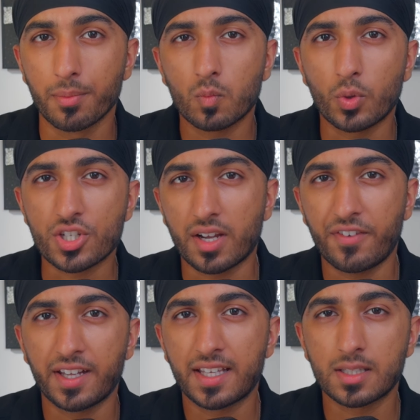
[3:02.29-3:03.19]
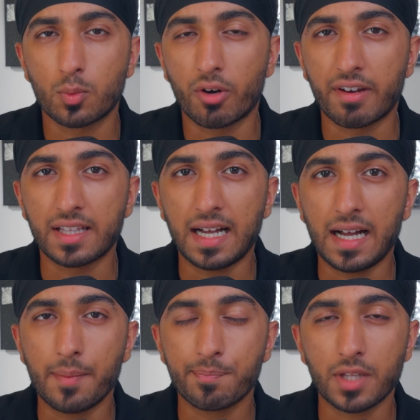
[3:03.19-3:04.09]
which I think is a worry
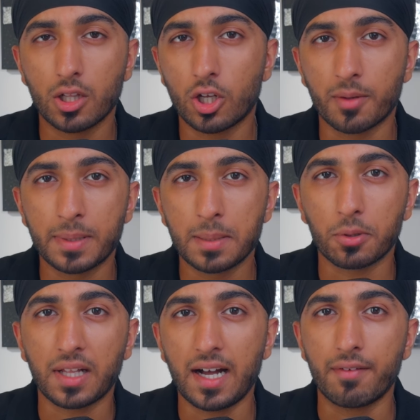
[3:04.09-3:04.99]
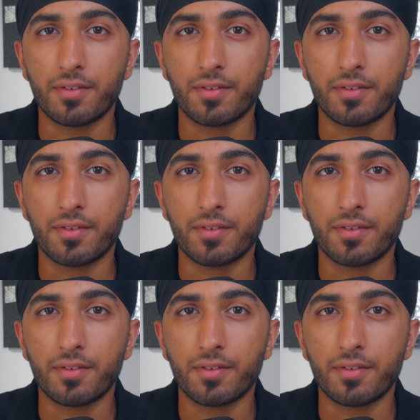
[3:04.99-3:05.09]
that a lot of people have